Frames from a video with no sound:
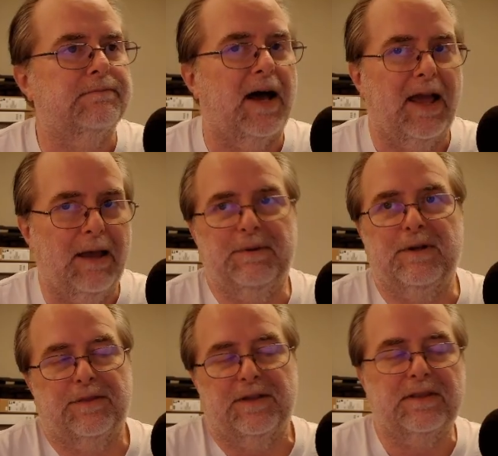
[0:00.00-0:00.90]
I happen
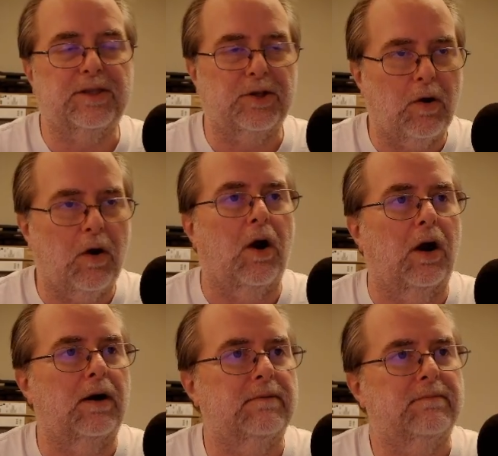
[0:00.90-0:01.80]
to think that there
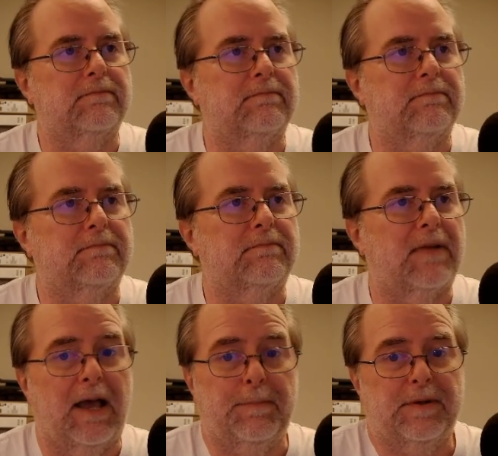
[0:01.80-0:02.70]
are.
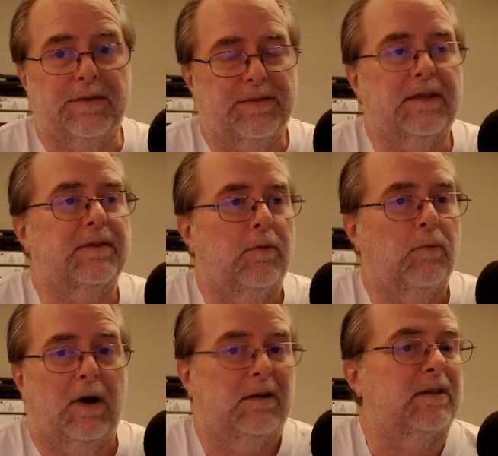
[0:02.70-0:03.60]
I happen to think that
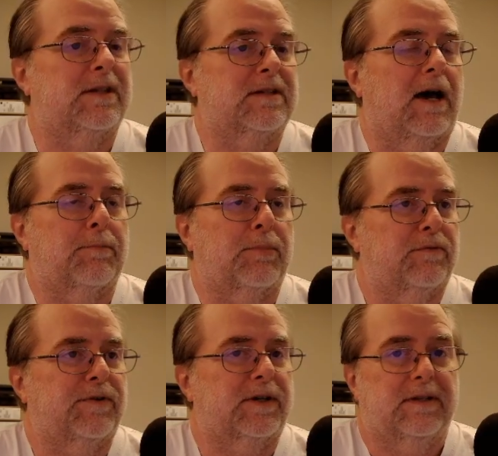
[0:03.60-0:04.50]
while it's not
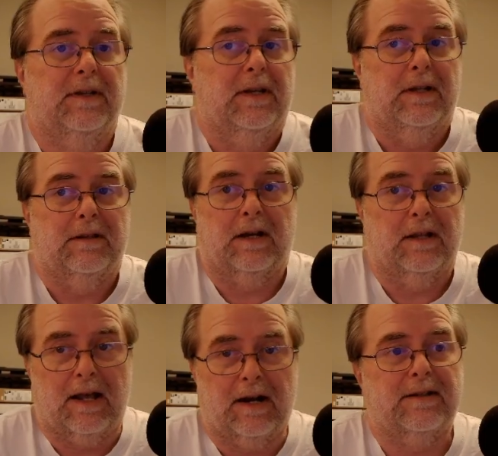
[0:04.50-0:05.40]
perfect, that a
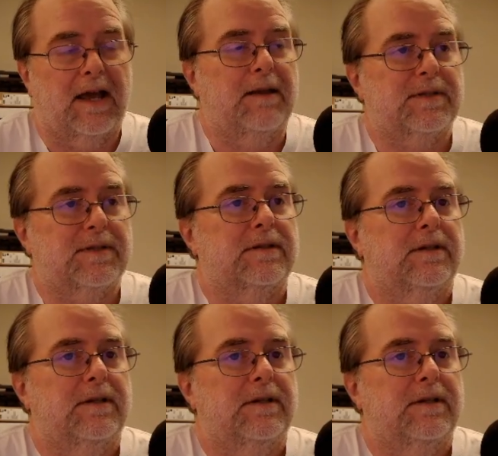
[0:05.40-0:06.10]
lot of times